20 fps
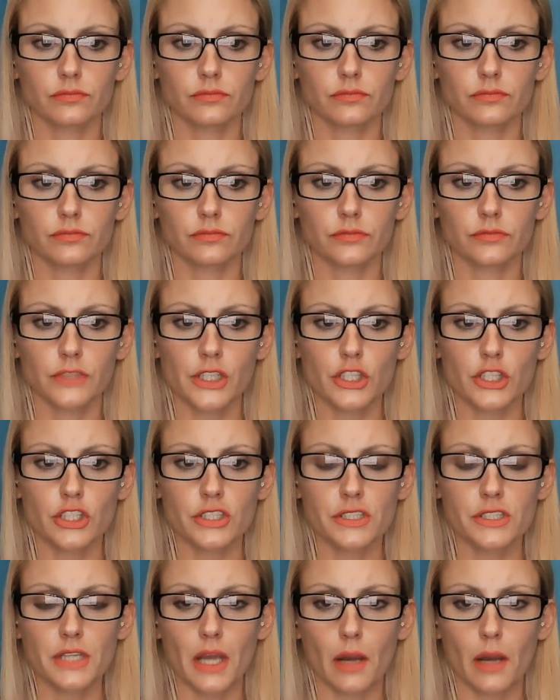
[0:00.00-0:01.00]
It just
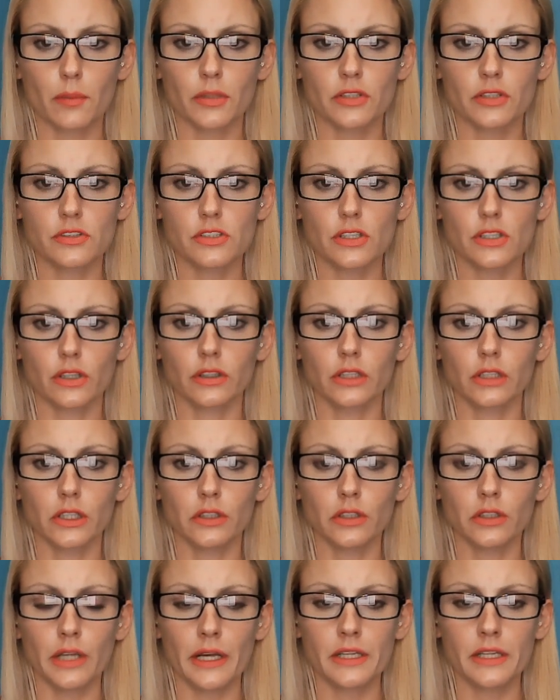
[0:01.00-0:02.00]
happens a little
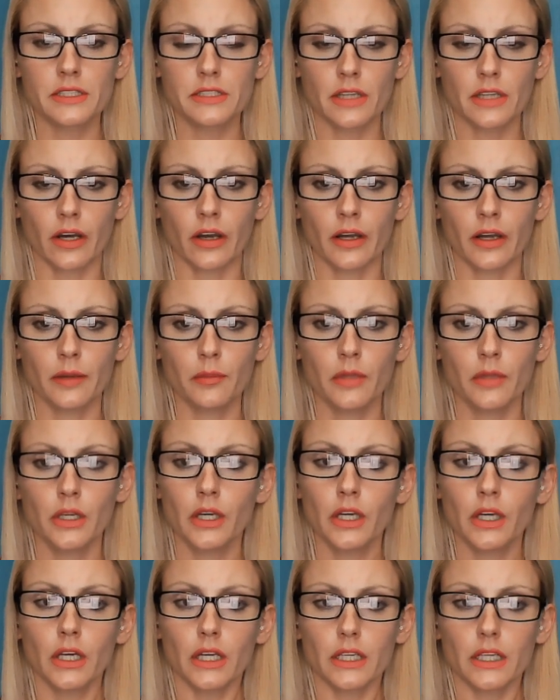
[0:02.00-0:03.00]
at a time.
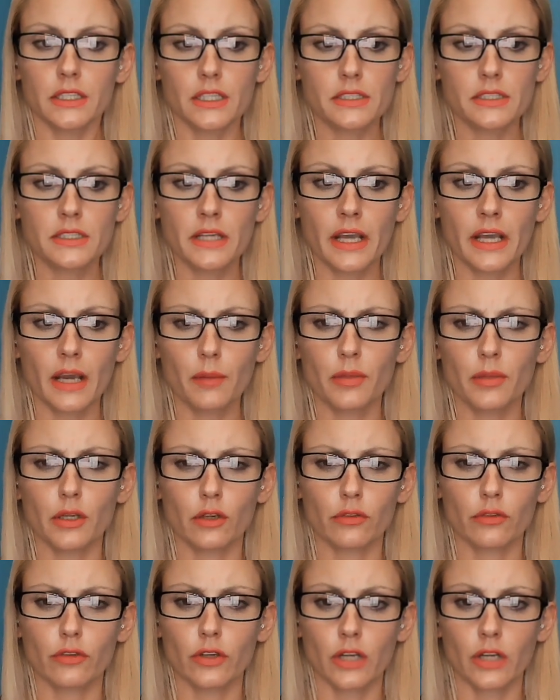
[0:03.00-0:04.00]
It doesn't happen
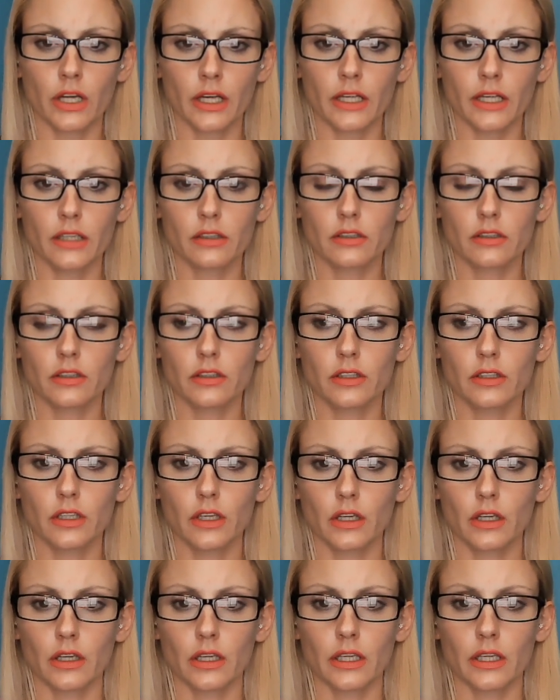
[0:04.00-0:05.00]
overnight.
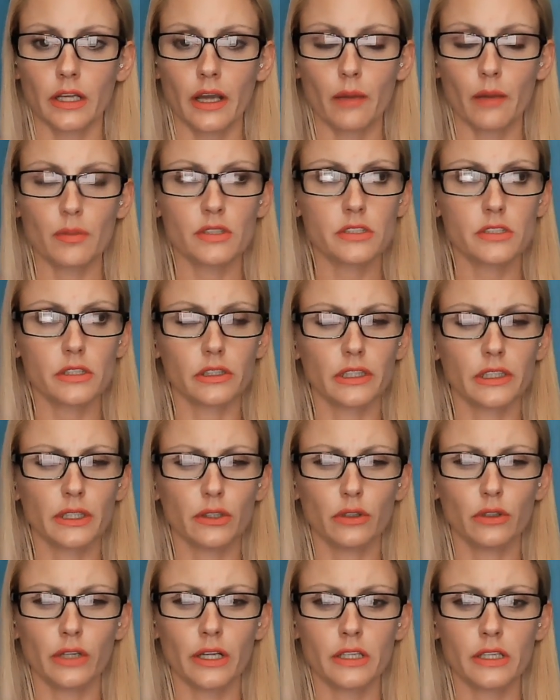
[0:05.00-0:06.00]
It happens a little
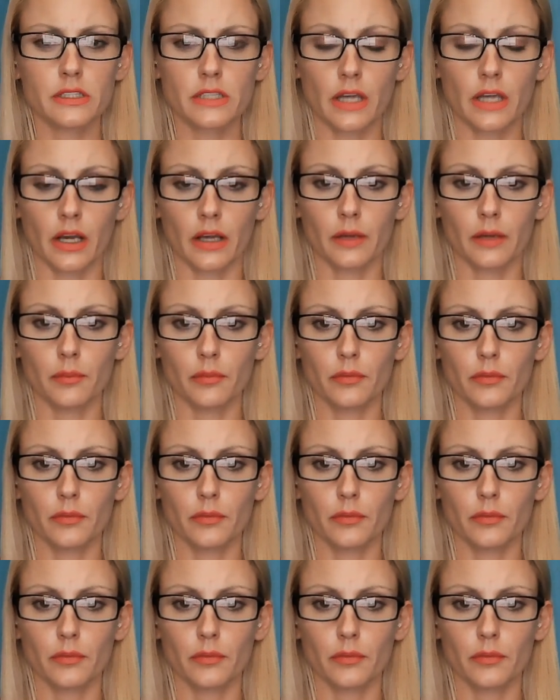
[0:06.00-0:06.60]
at a time.